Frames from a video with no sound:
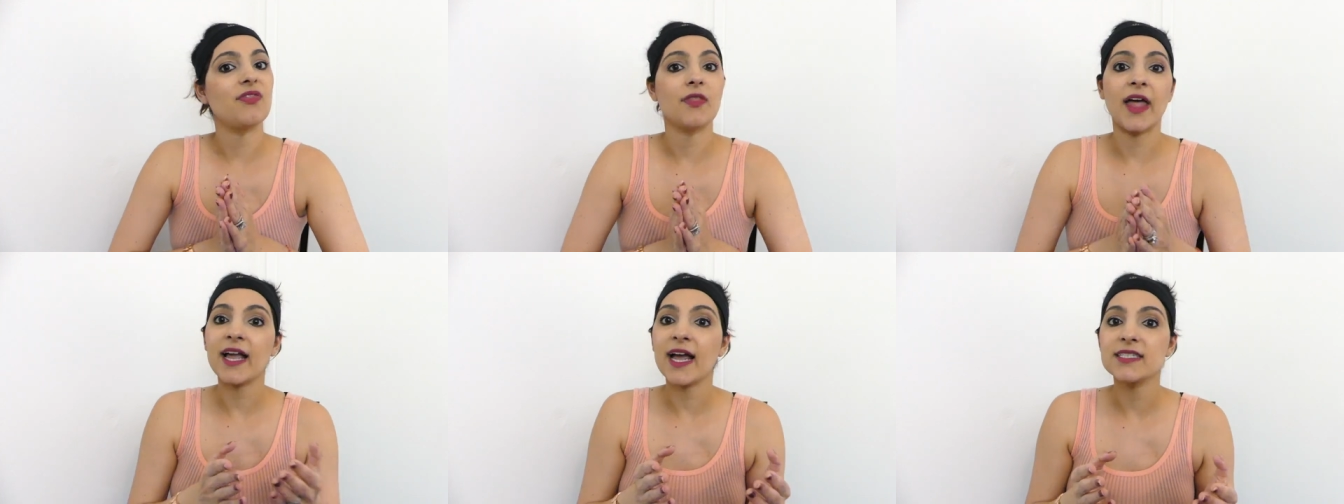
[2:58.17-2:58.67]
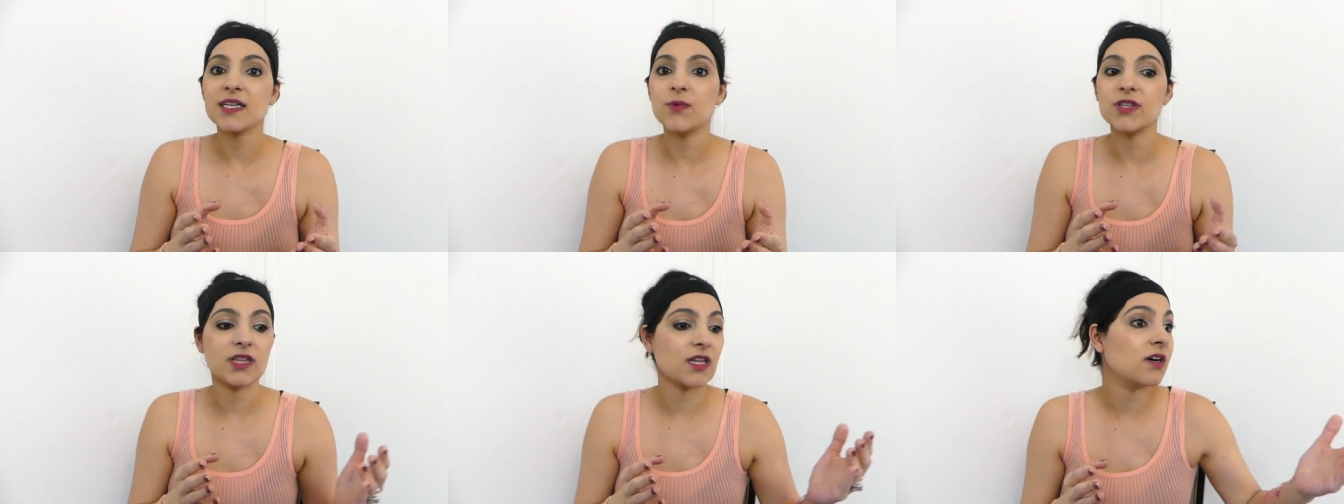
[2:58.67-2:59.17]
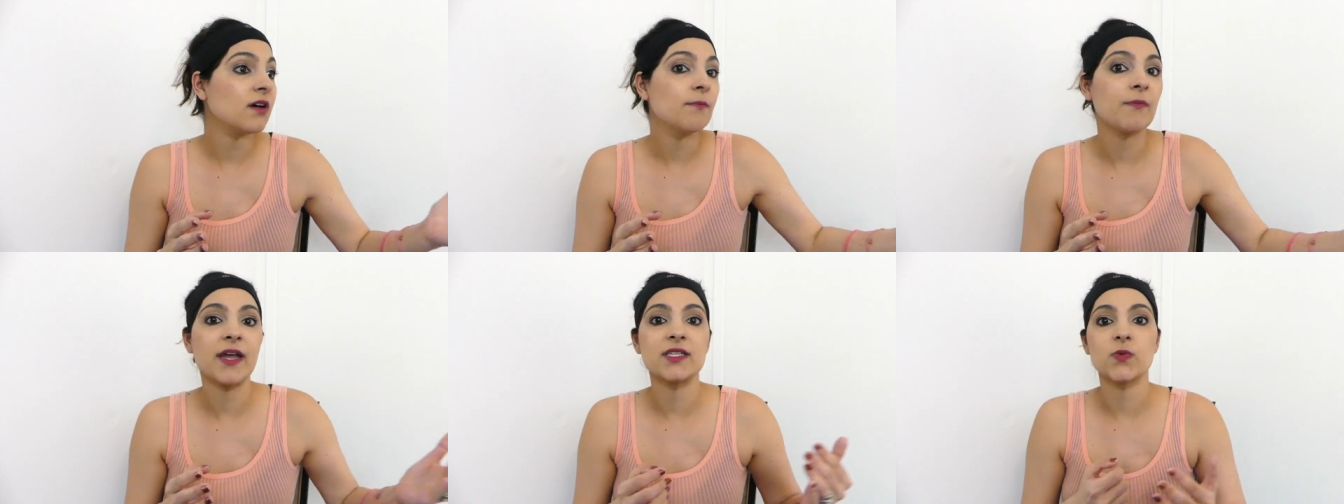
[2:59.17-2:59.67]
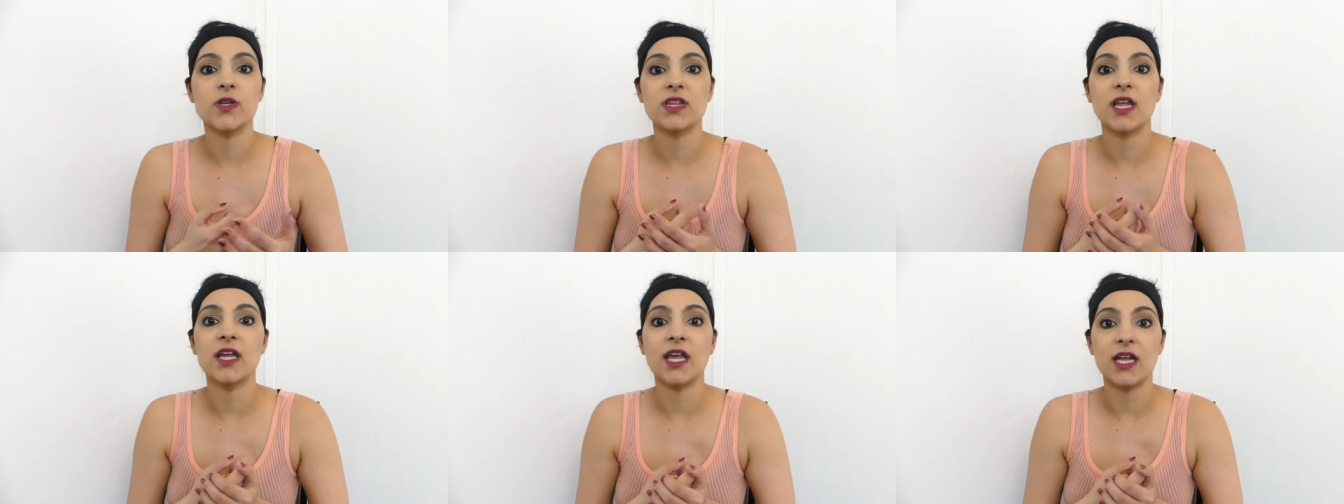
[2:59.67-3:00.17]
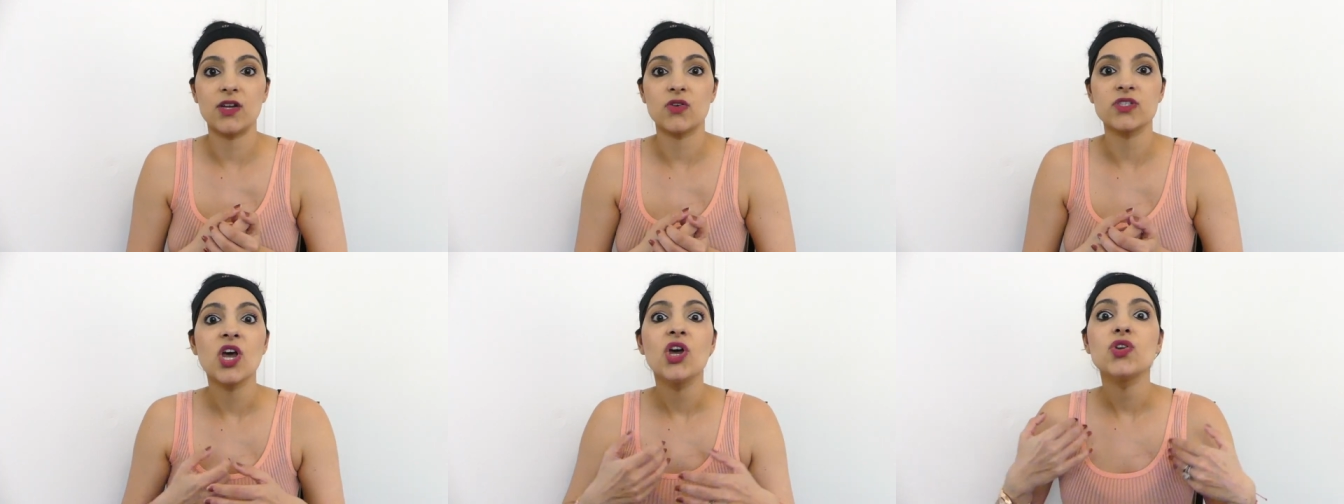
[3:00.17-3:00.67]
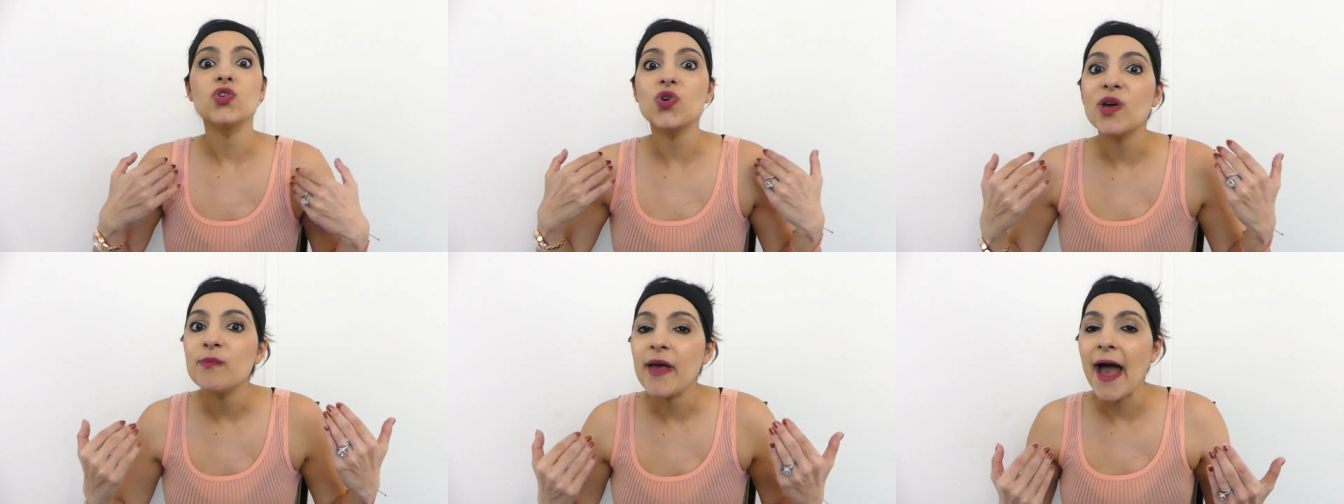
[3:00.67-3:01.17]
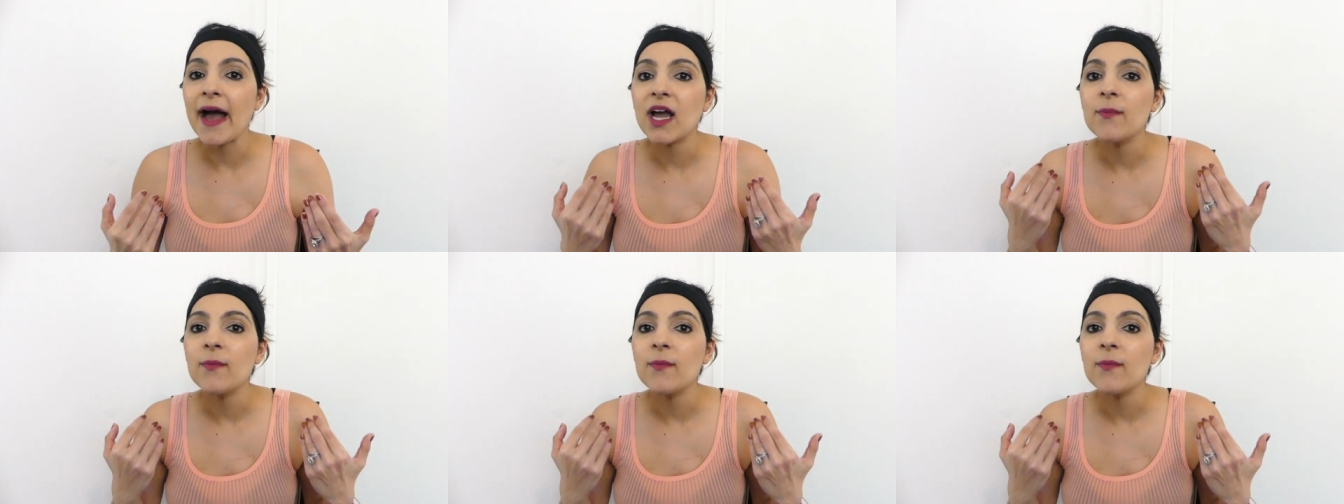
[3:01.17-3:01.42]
Like I said with the bands with the handles, you can pack